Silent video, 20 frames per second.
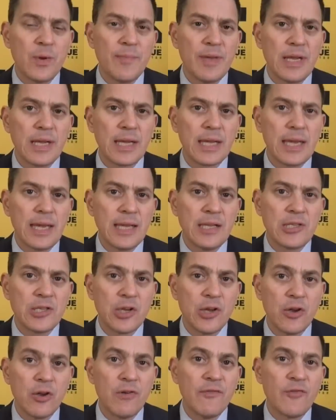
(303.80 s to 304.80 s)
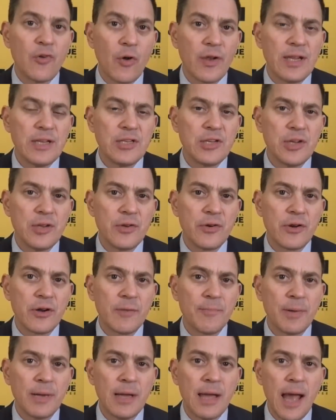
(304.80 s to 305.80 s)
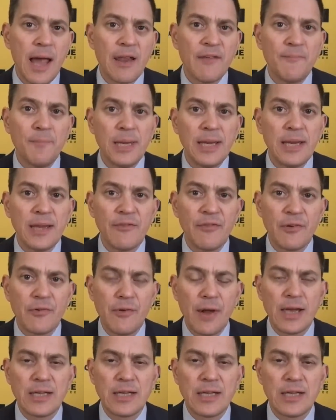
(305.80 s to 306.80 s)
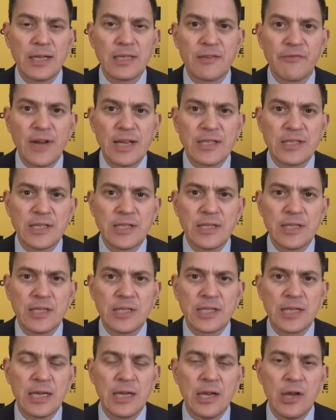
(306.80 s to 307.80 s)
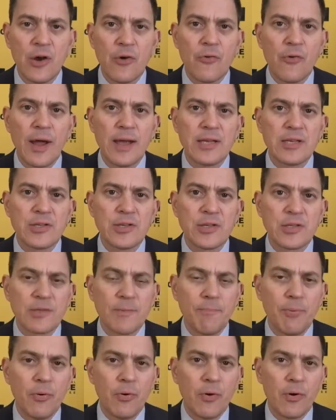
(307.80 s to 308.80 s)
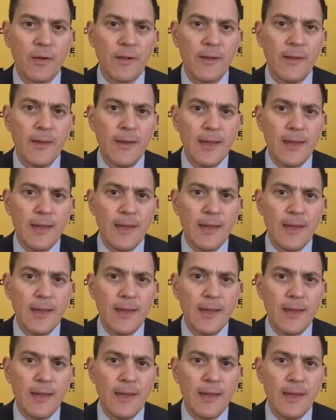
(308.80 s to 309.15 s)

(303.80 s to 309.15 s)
women, and kids who've gone into Europe have been given rights of residency, rights to support.